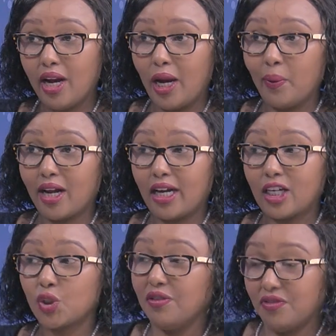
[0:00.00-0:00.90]
and we can
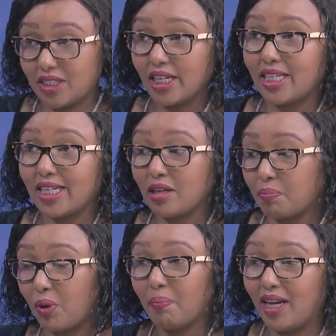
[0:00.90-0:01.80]
actually facilitate
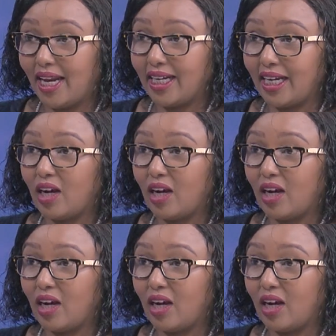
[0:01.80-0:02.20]
proper lending